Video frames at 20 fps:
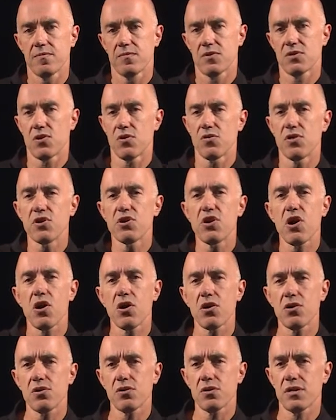So the
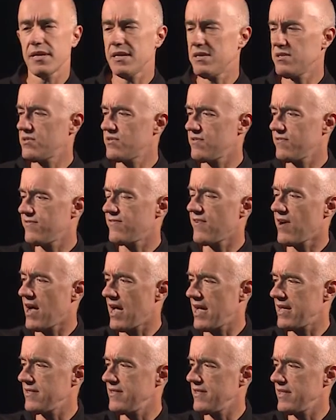goal is to
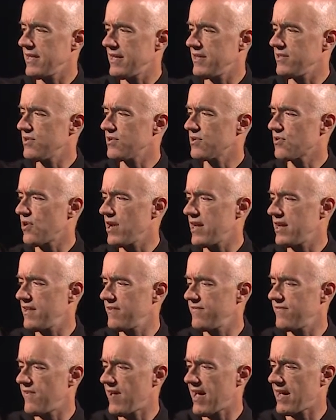find the
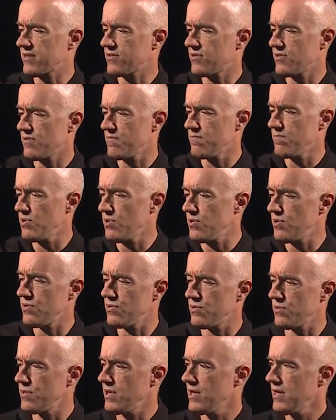integrating factor
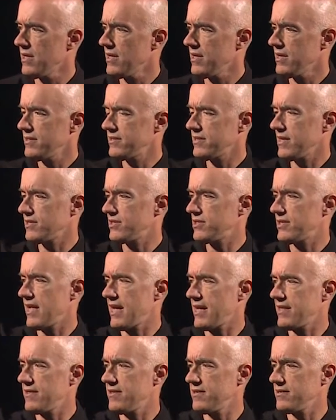mu such
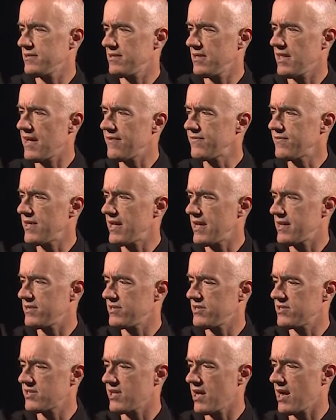that this
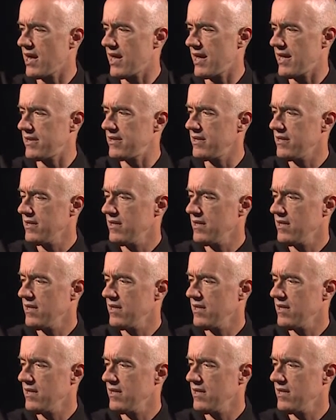left-hand side